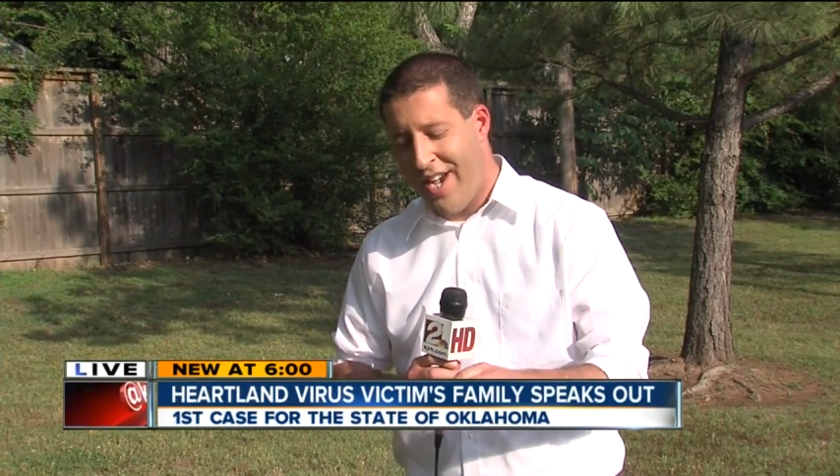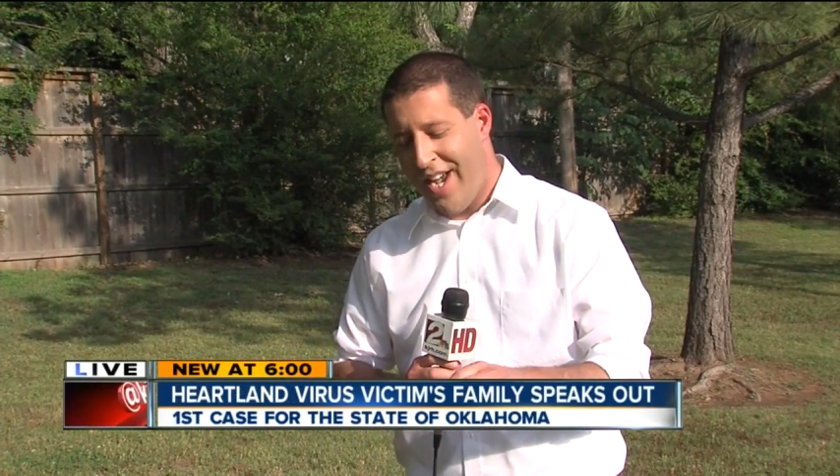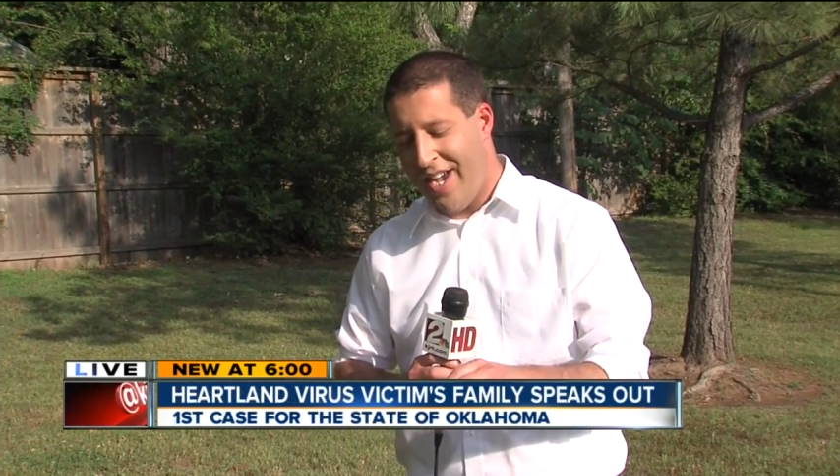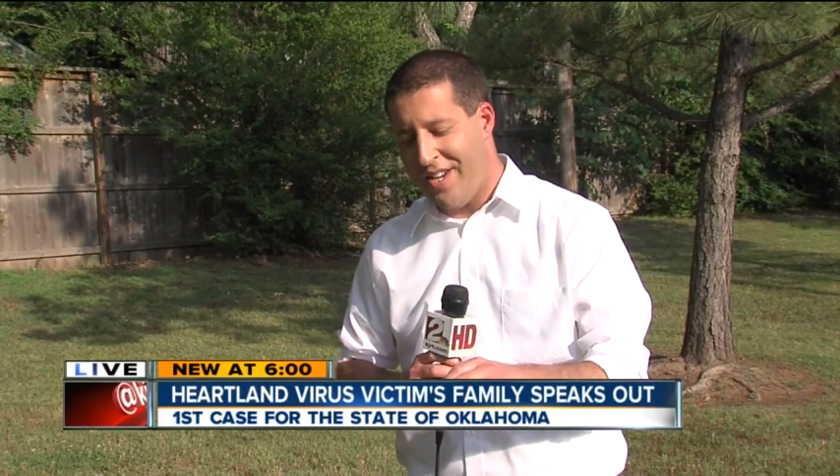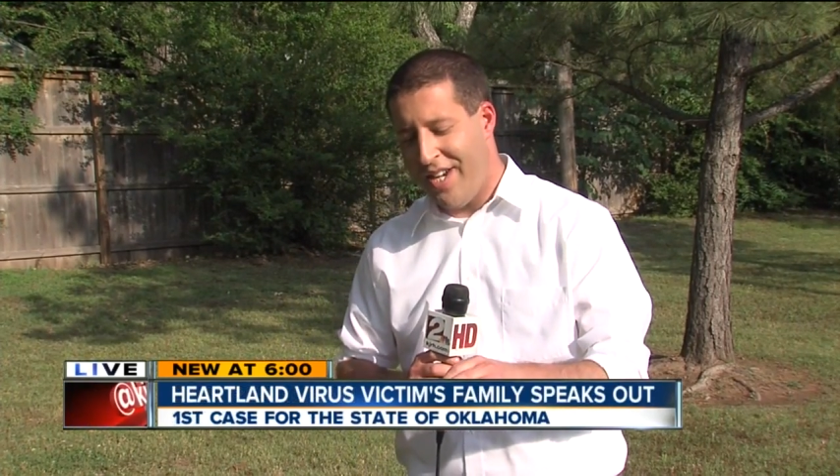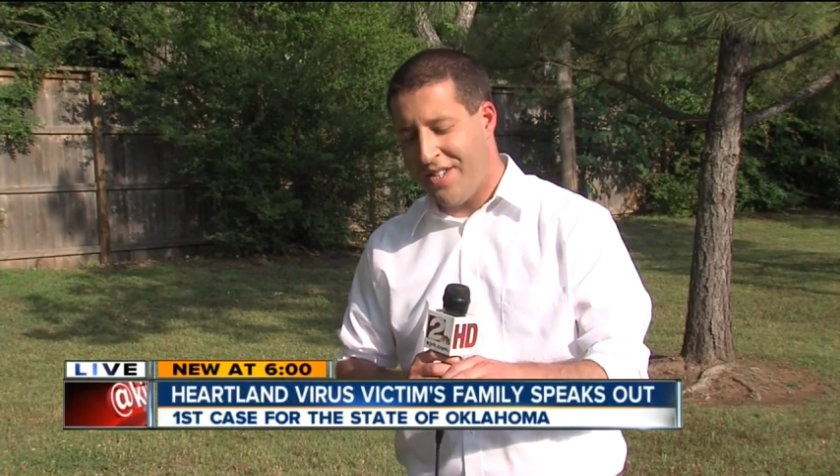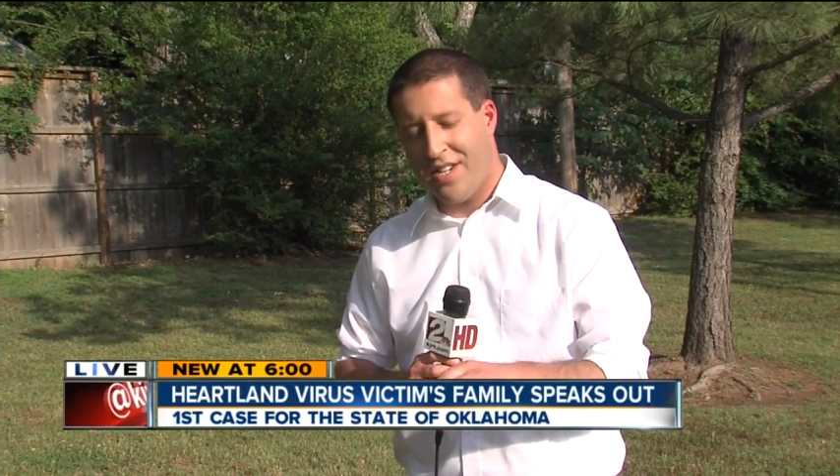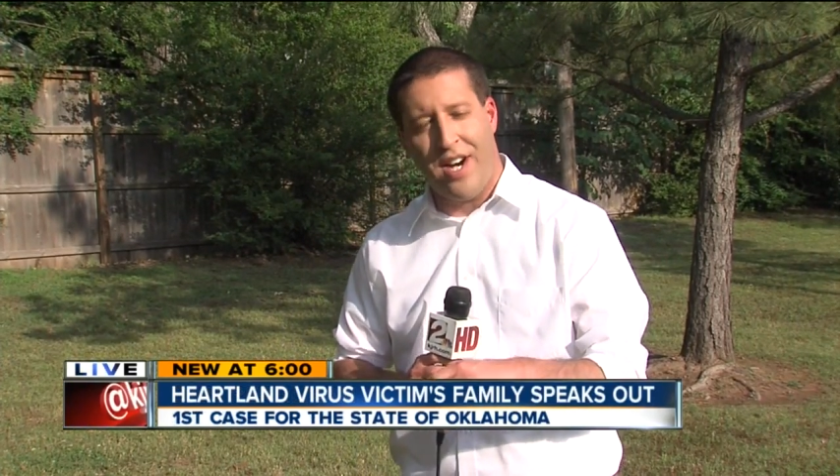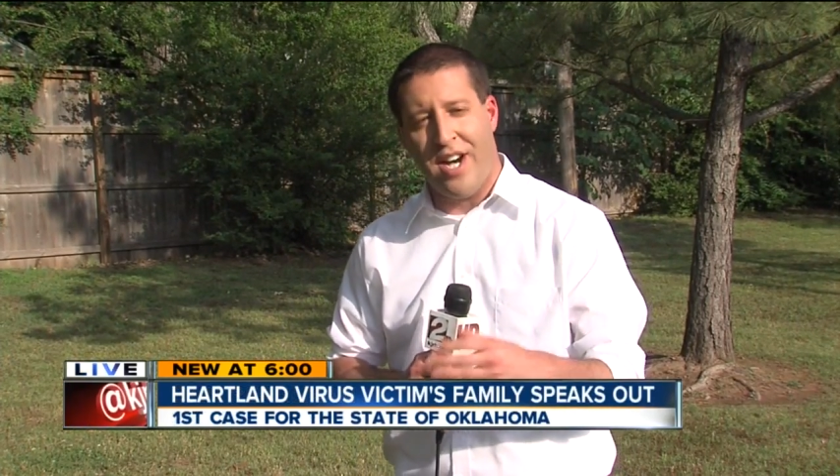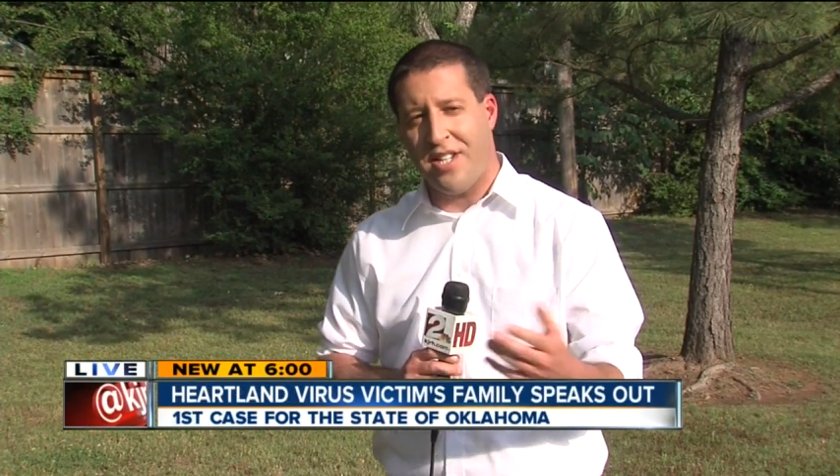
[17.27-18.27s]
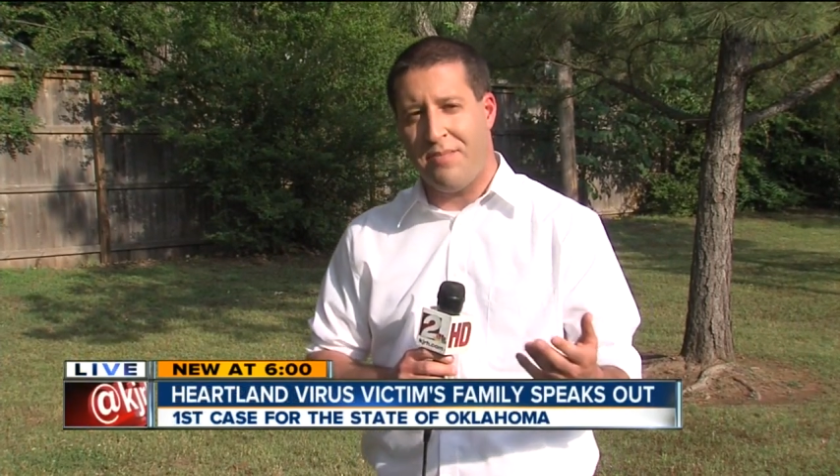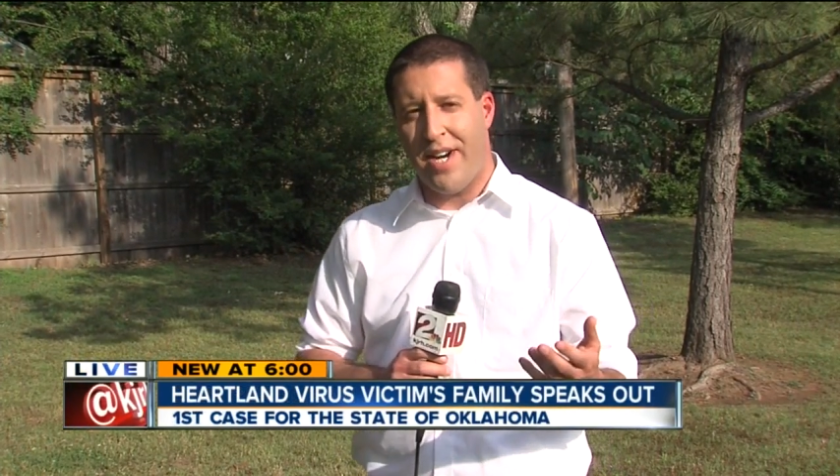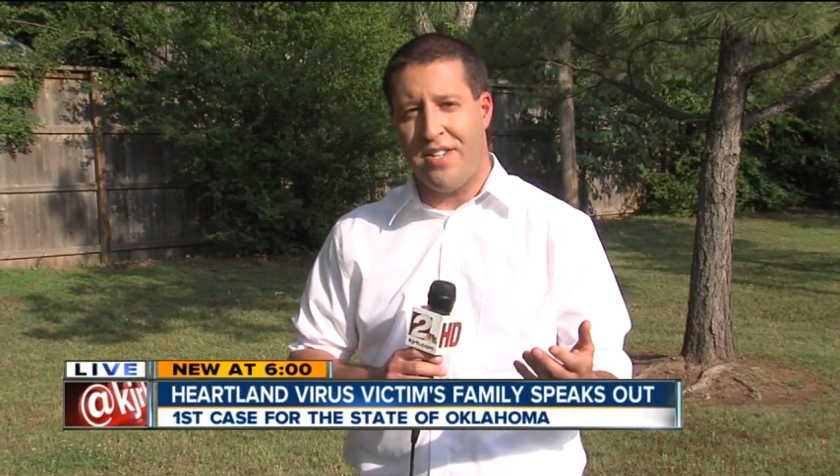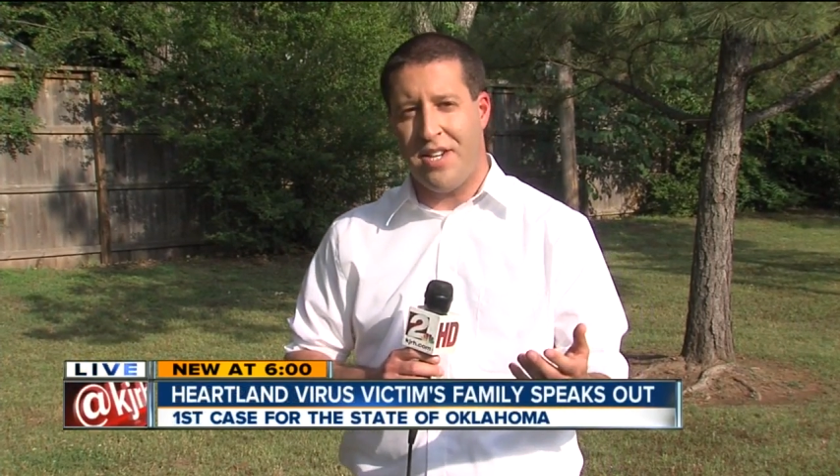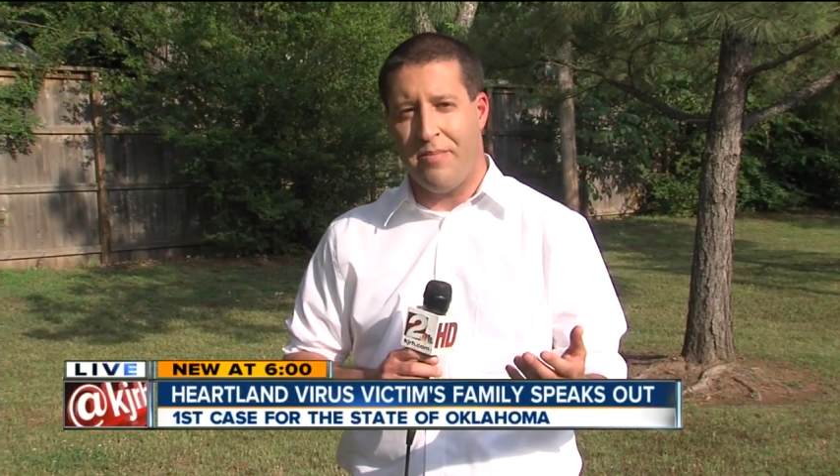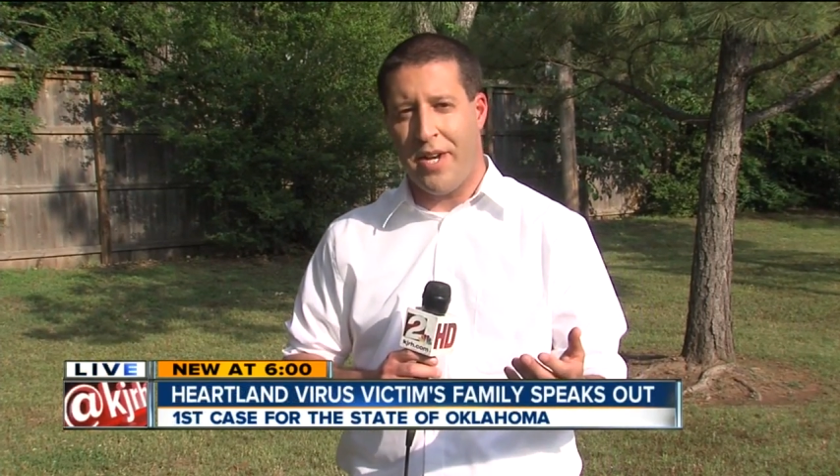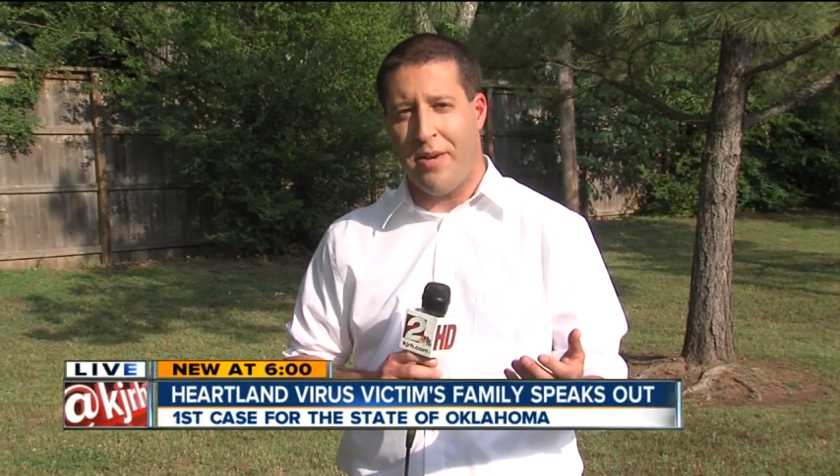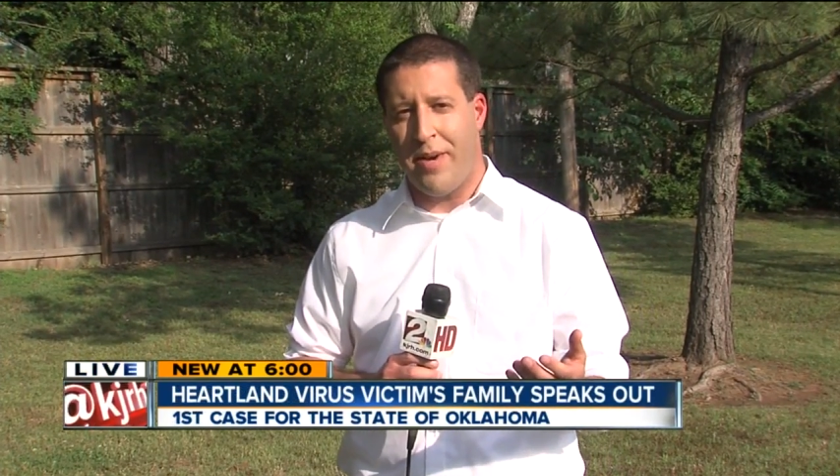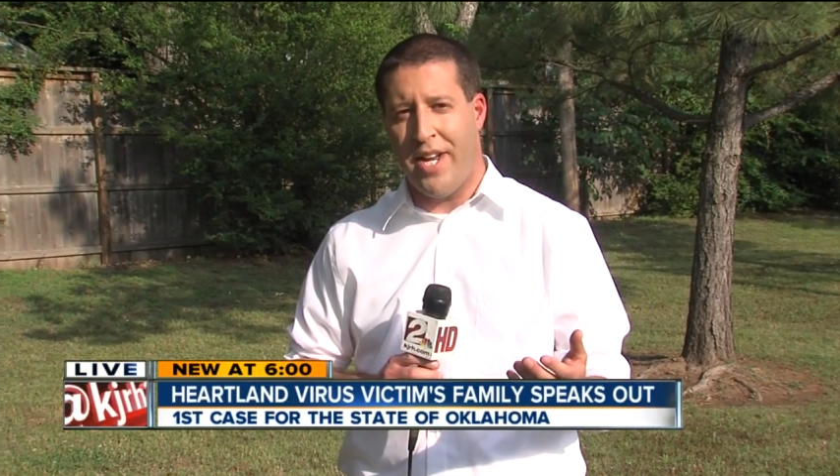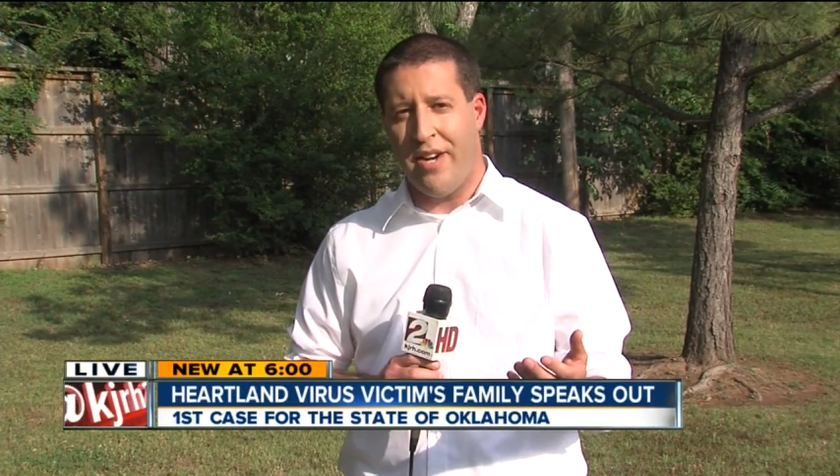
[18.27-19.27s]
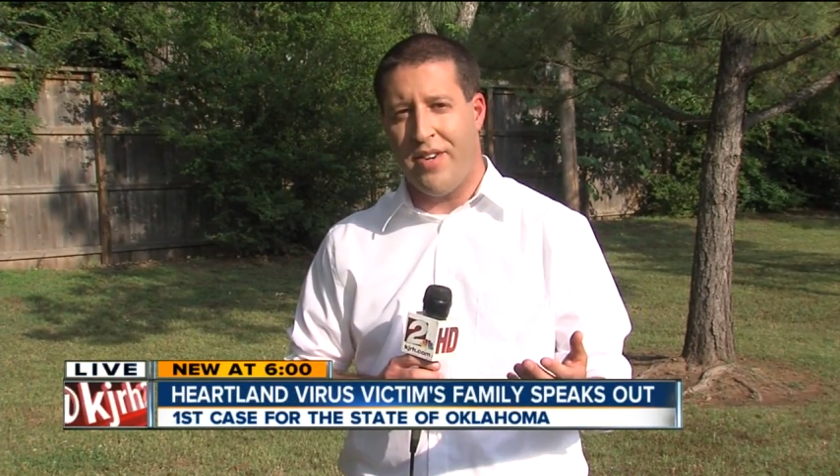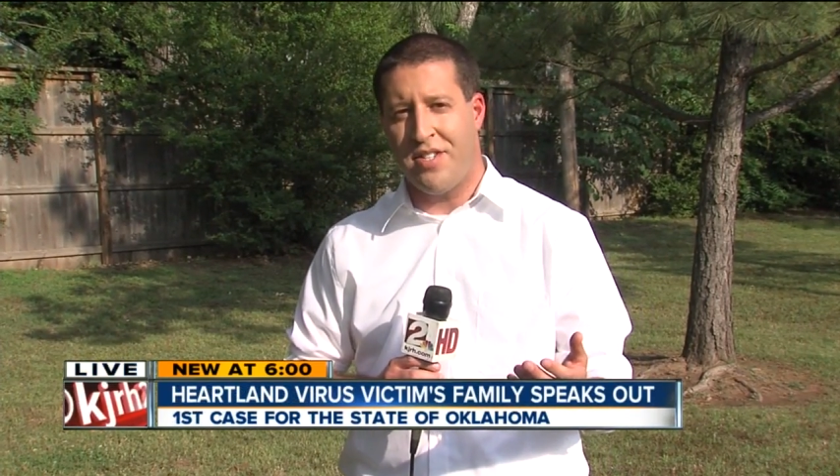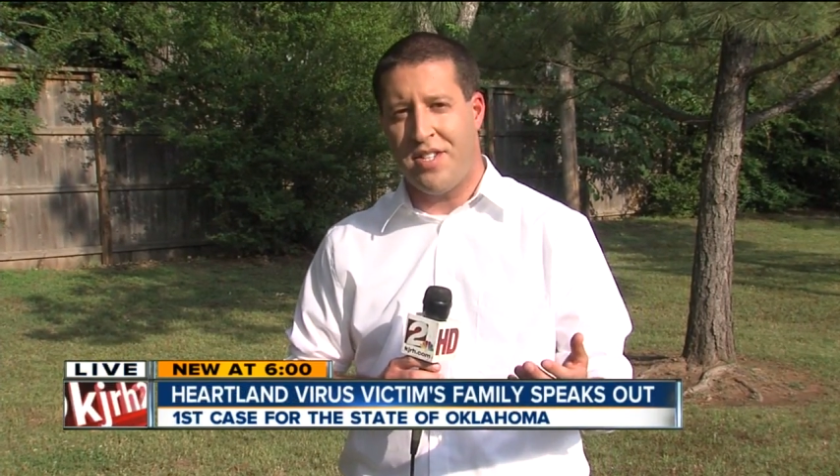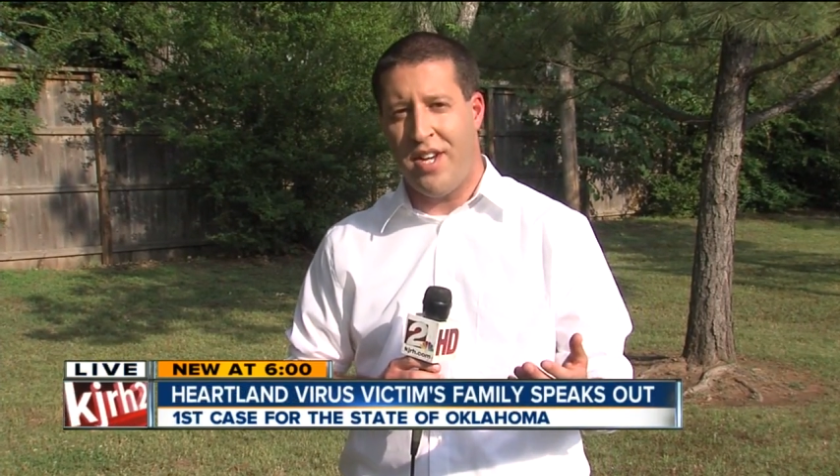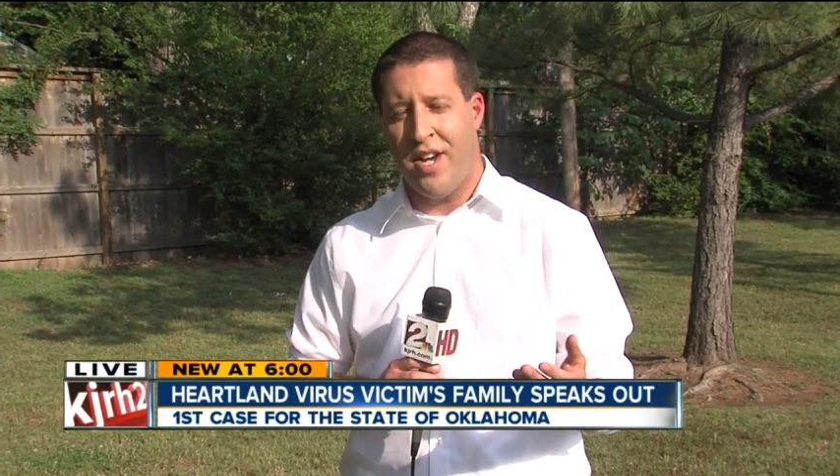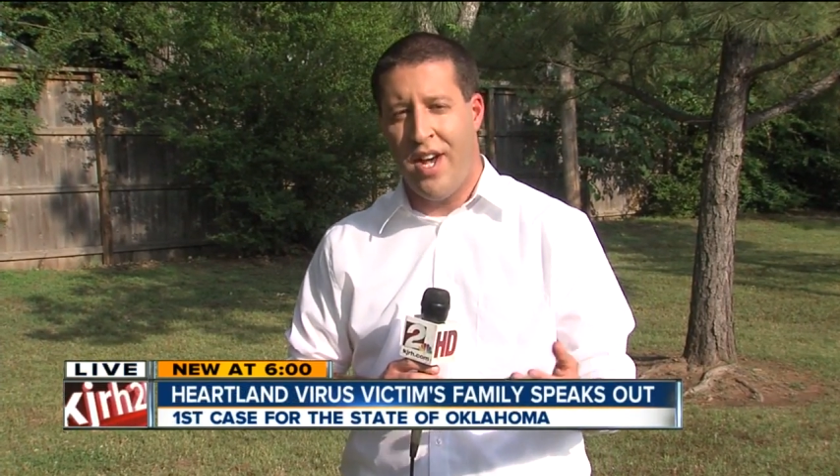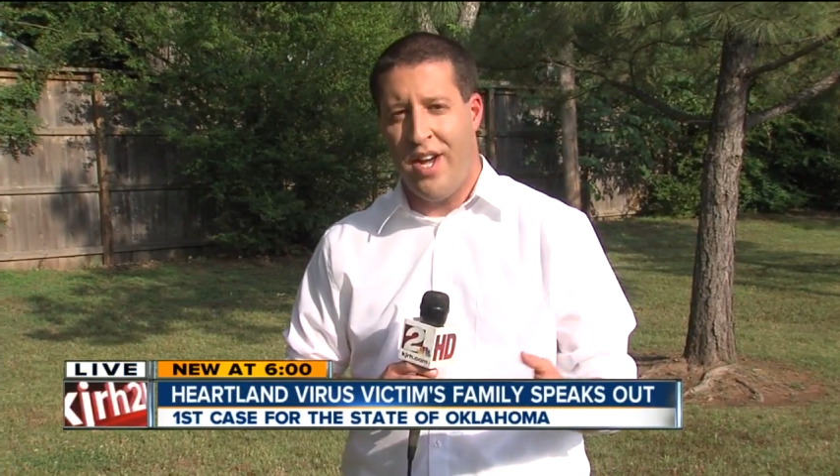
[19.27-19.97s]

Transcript: and it's caused by something many of us see